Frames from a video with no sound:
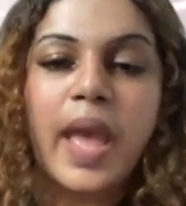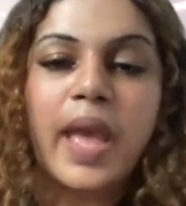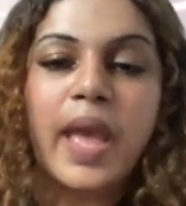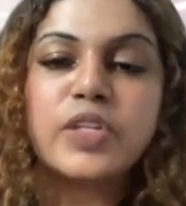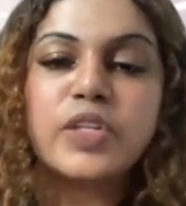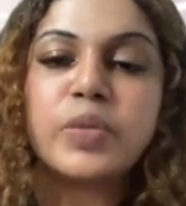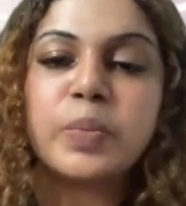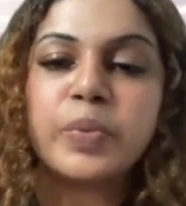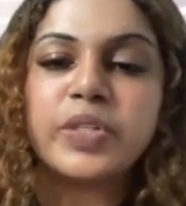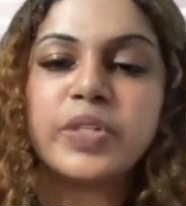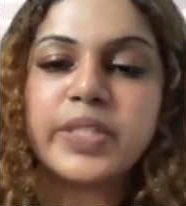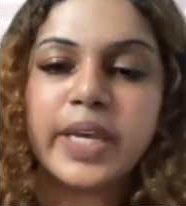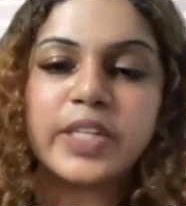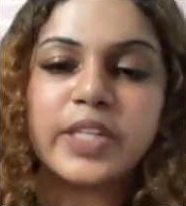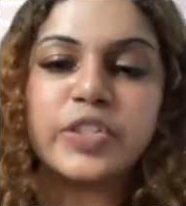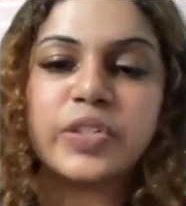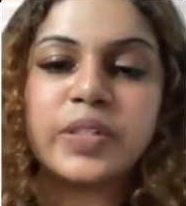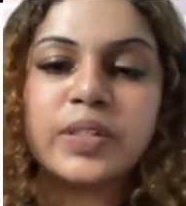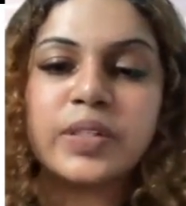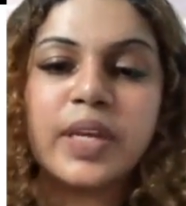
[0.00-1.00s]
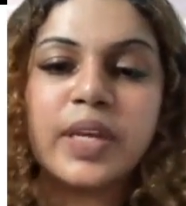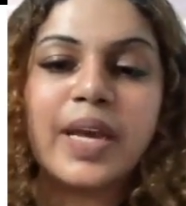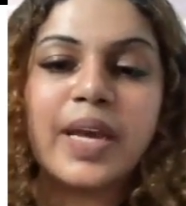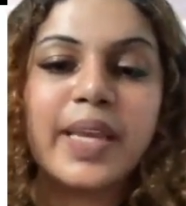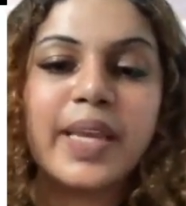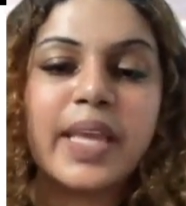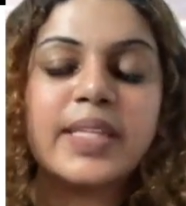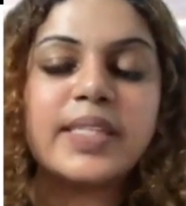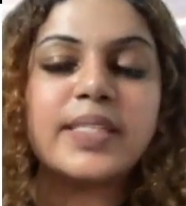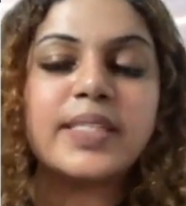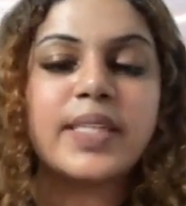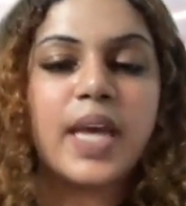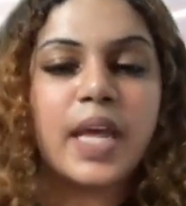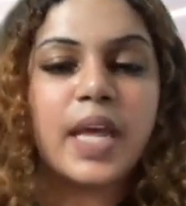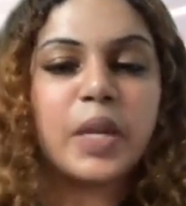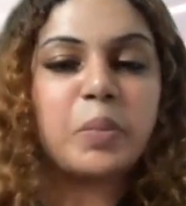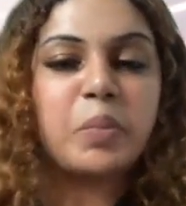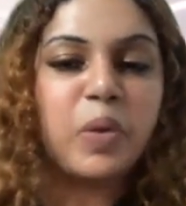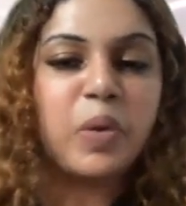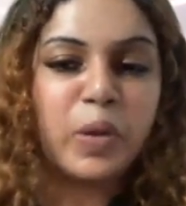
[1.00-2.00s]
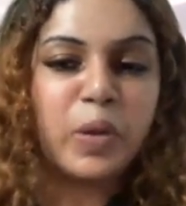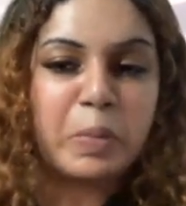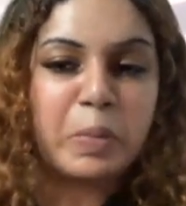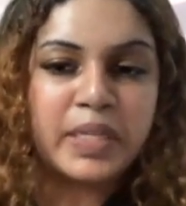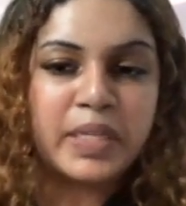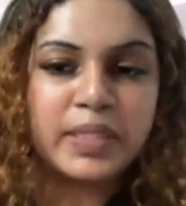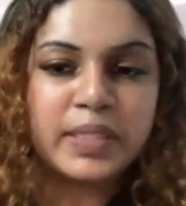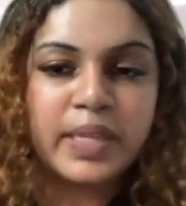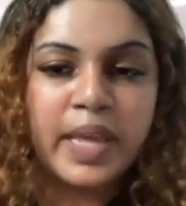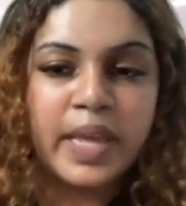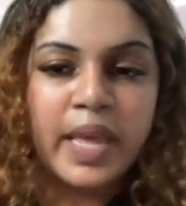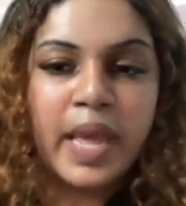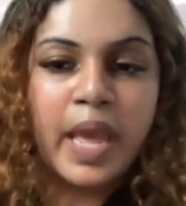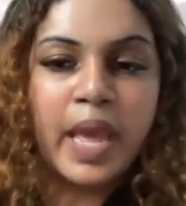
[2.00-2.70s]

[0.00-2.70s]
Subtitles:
and to protection against unemployment.